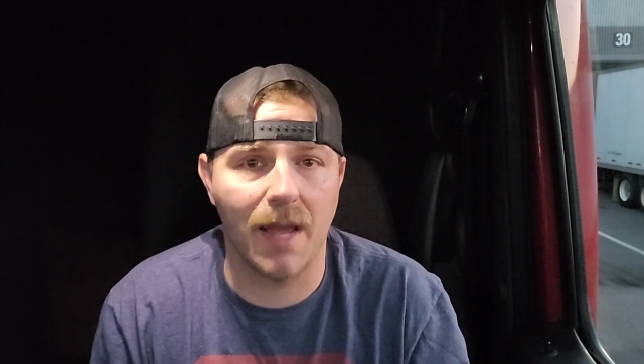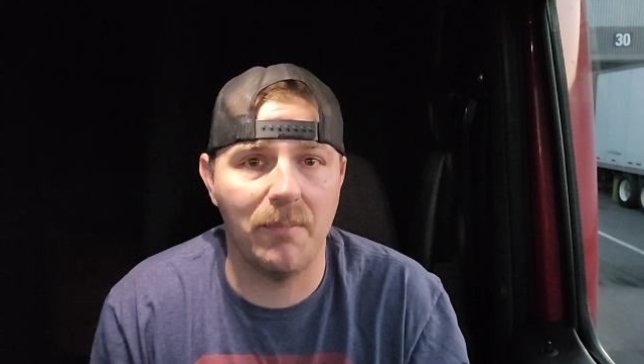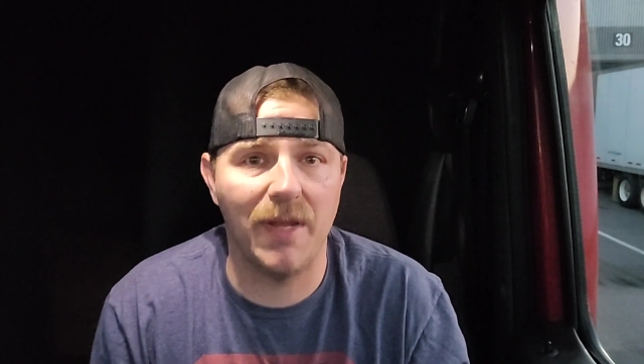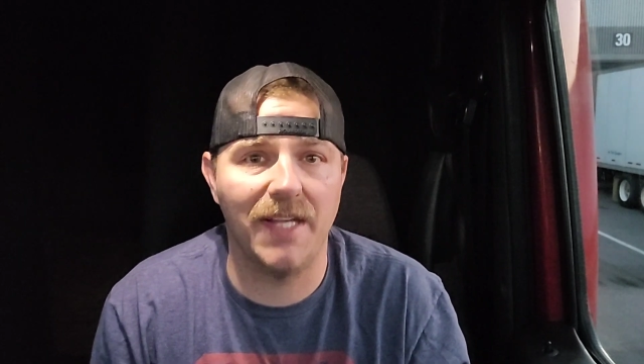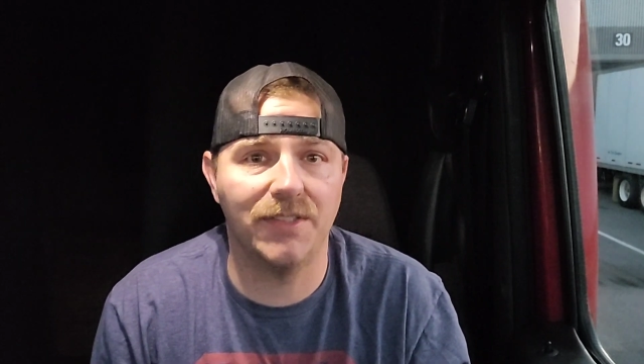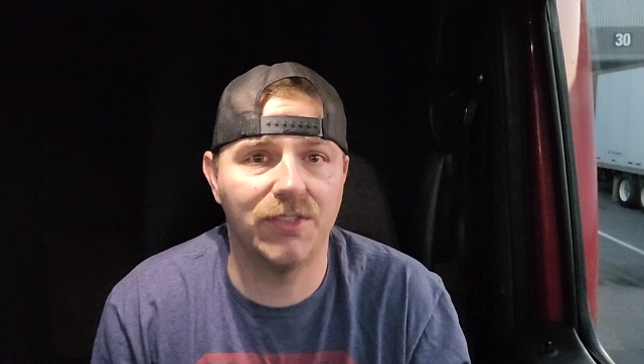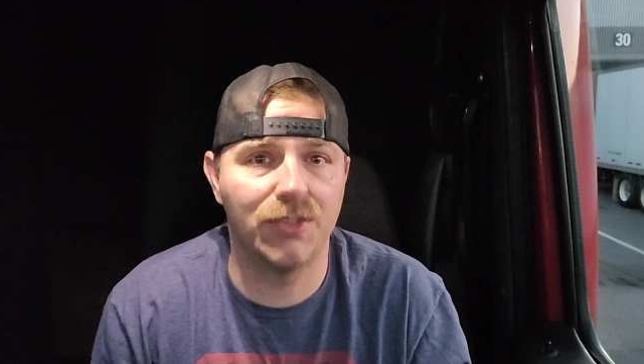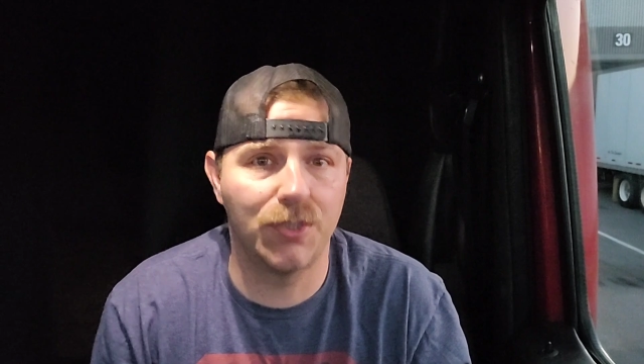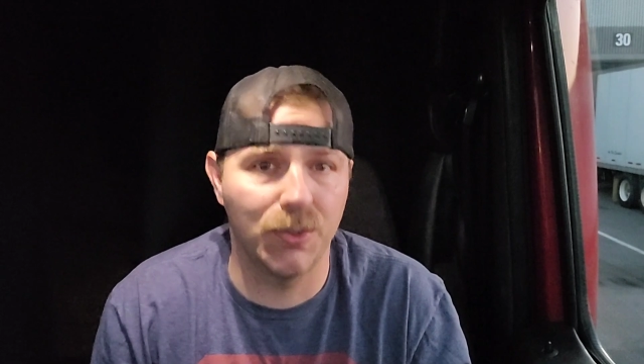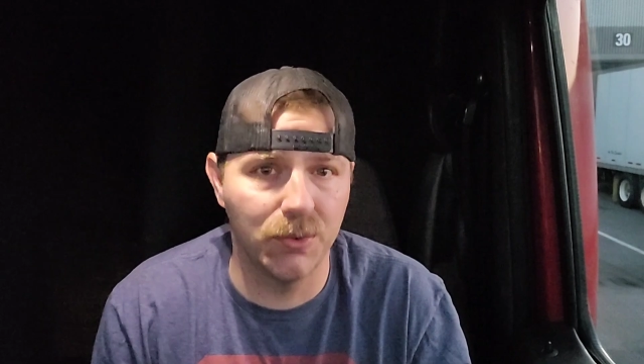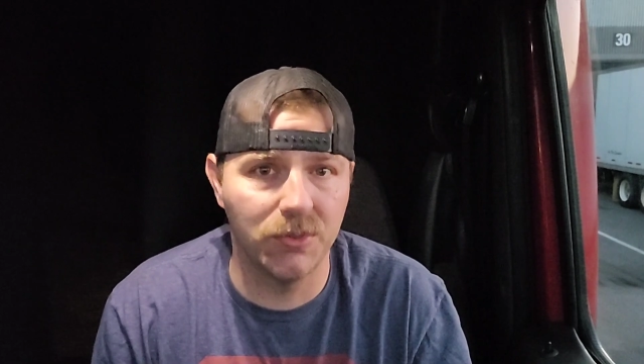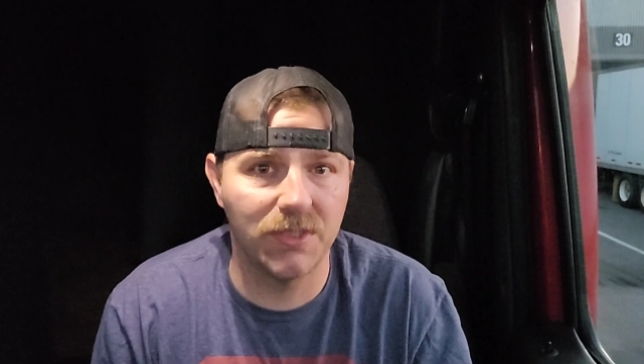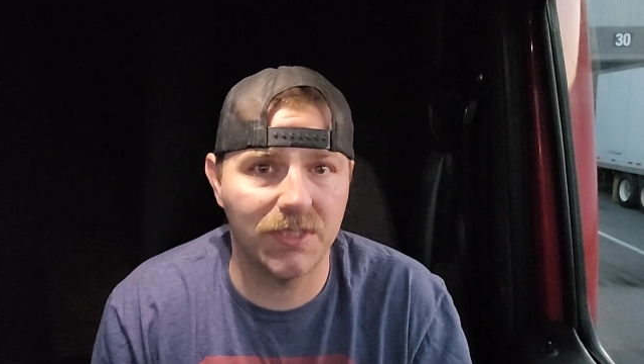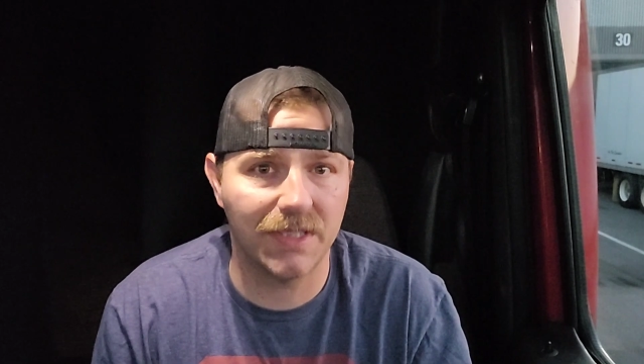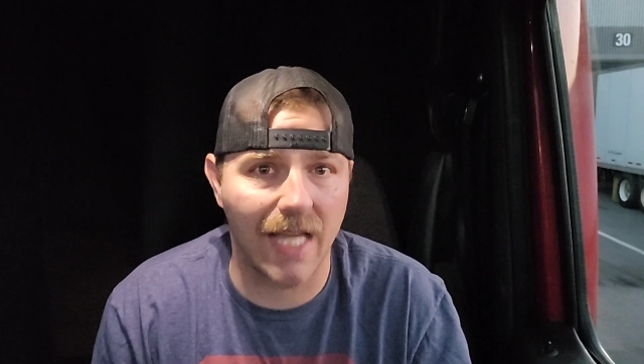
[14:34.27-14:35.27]
I made
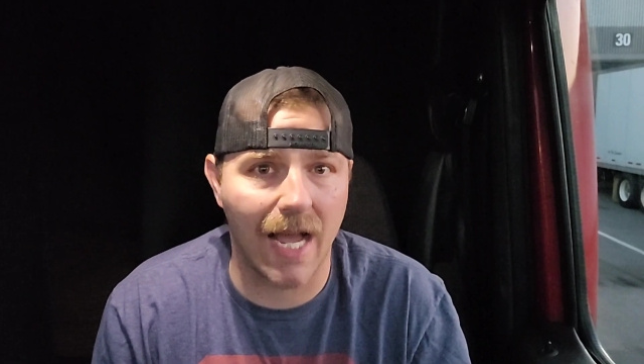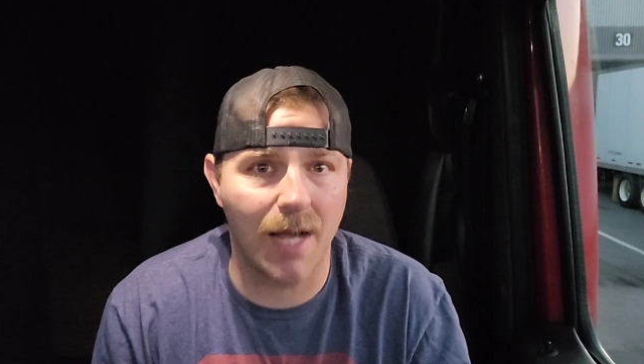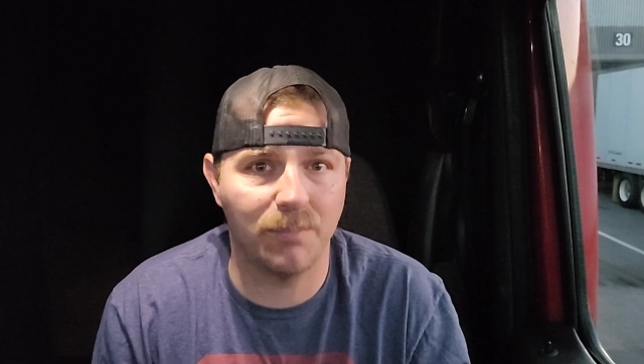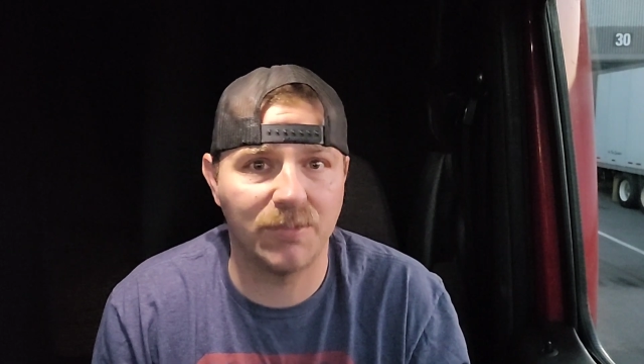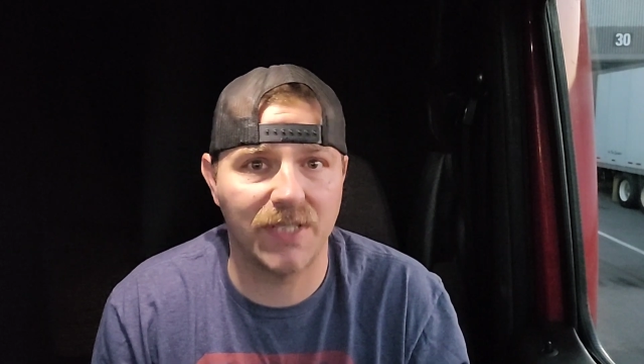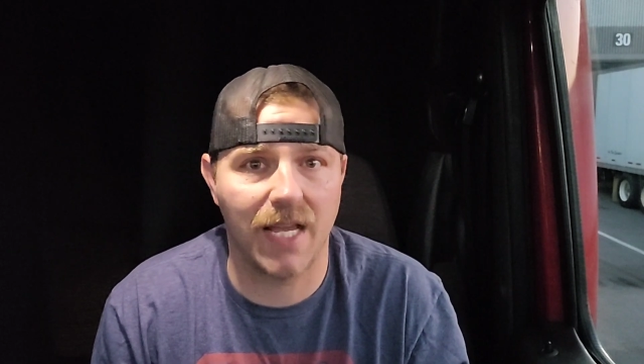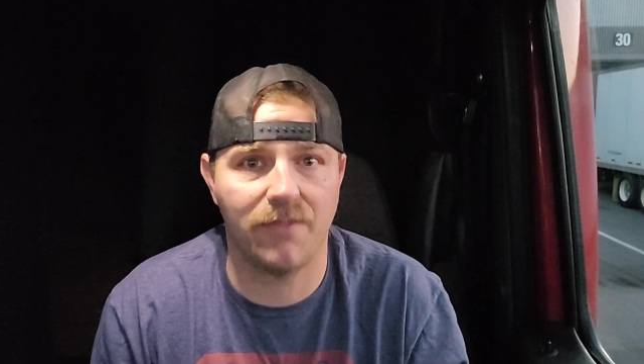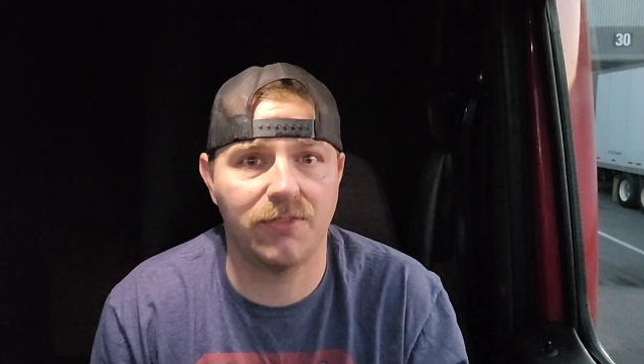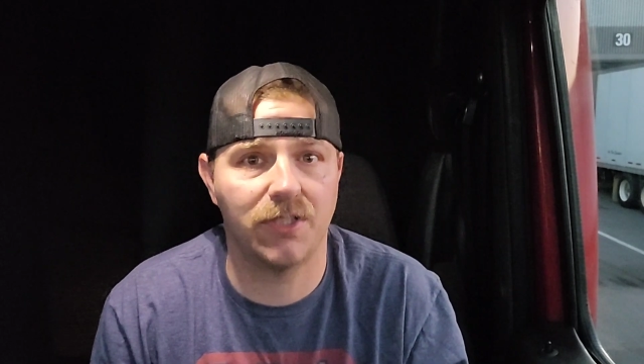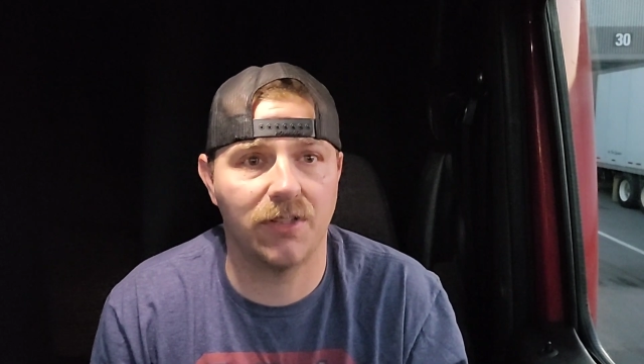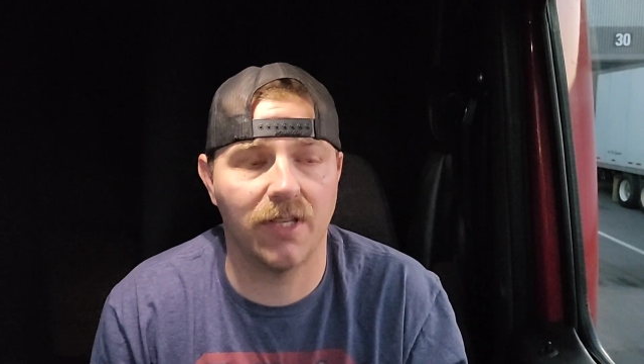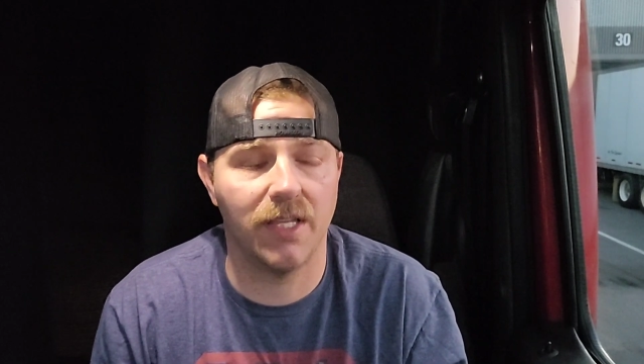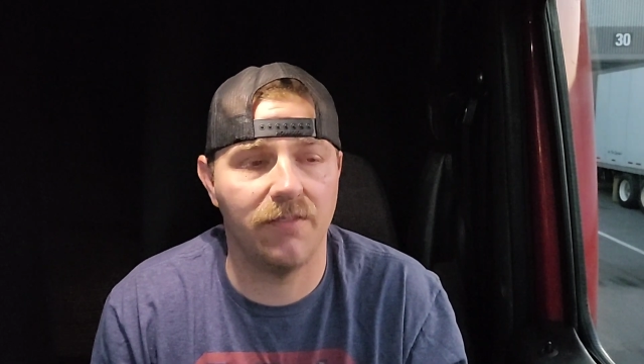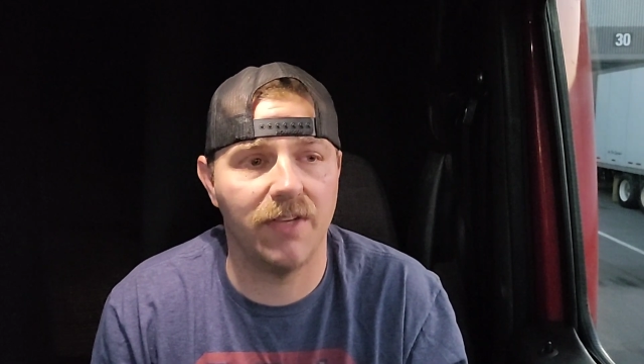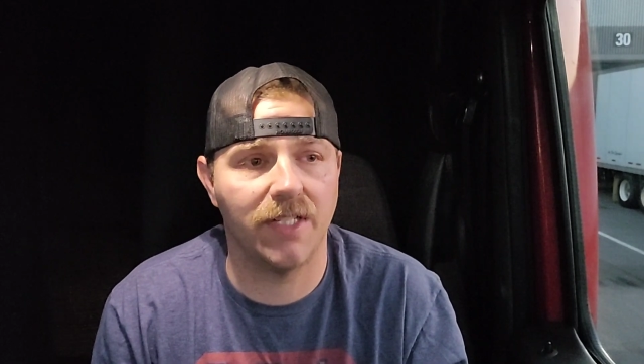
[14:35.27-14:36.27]
two stops after
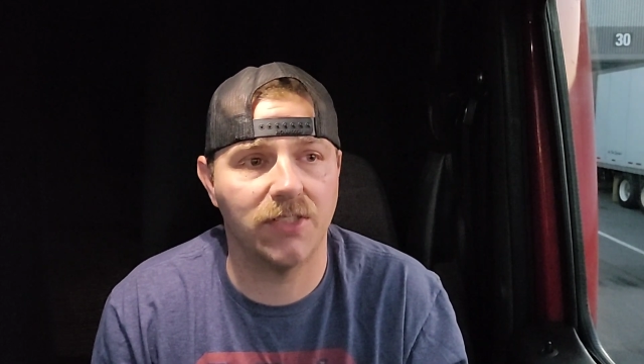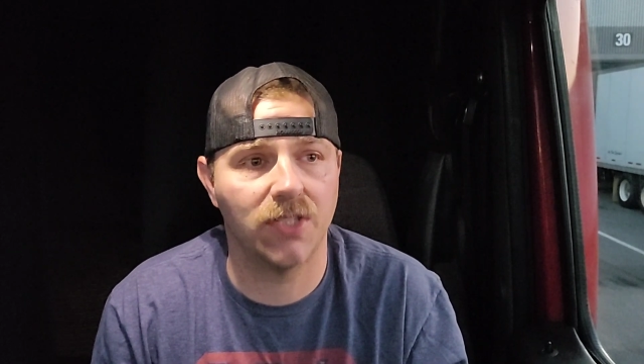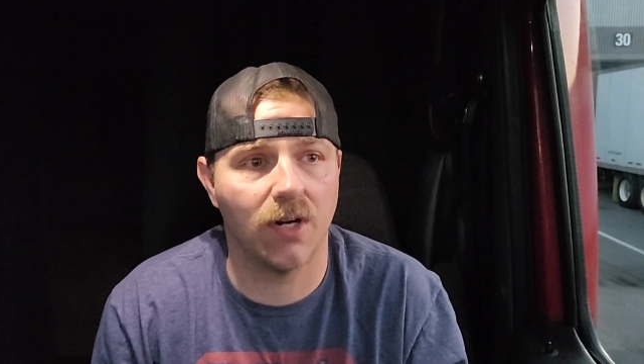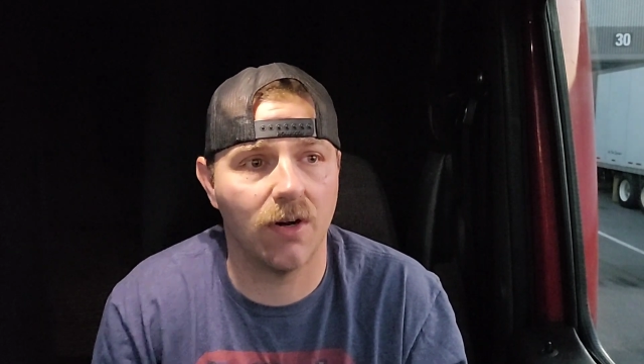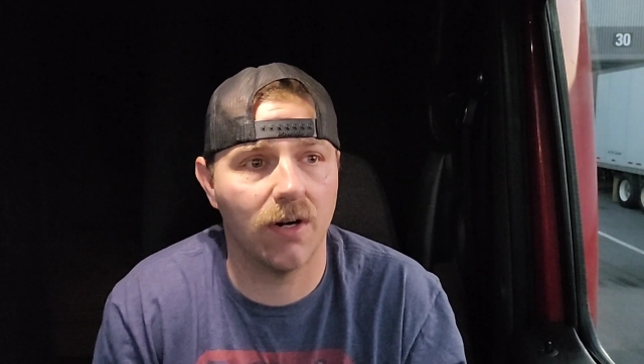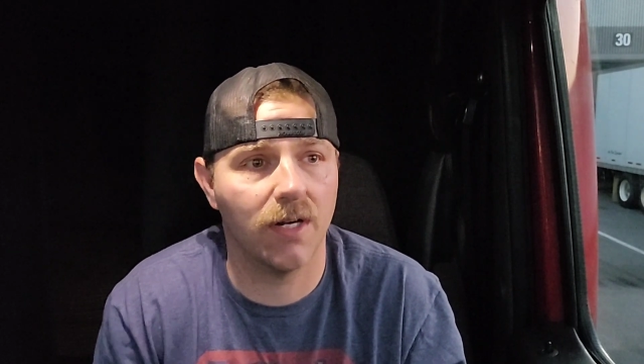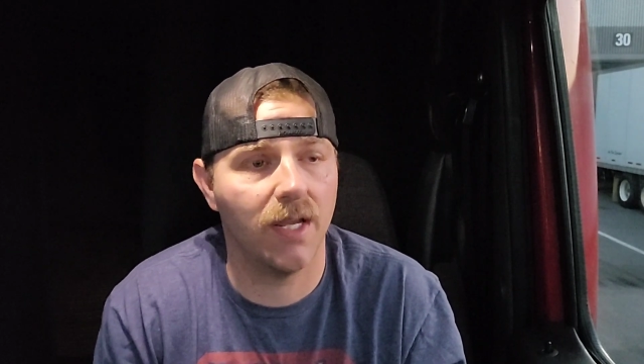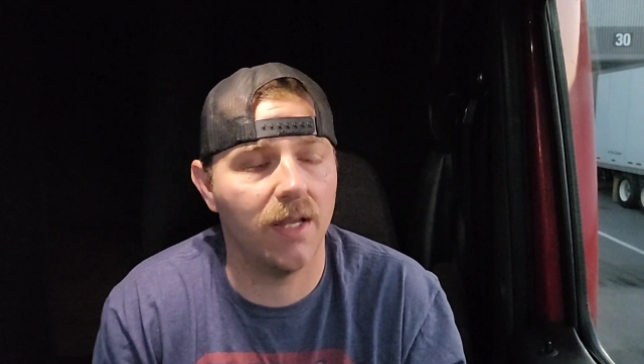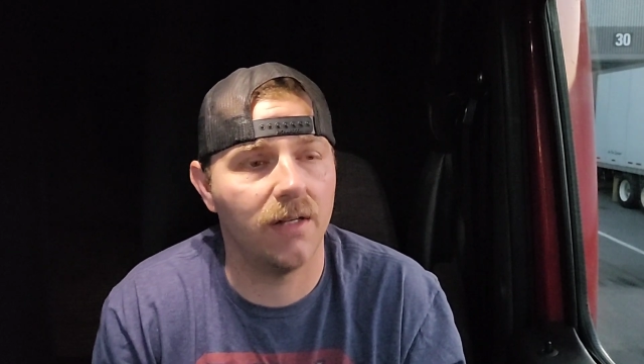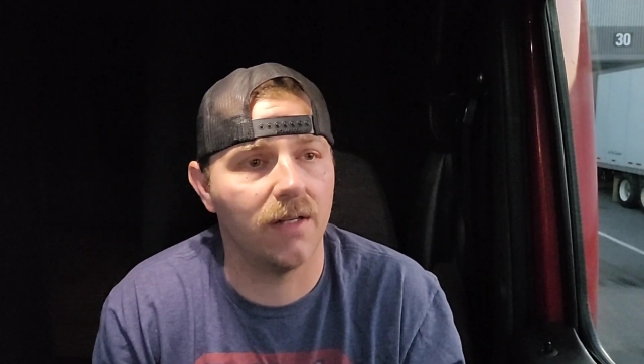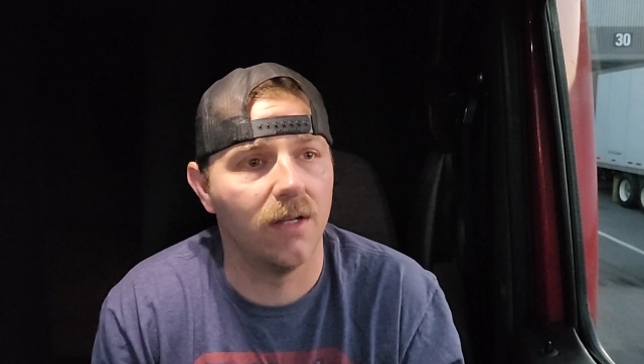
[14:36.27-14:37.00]
leaving Target.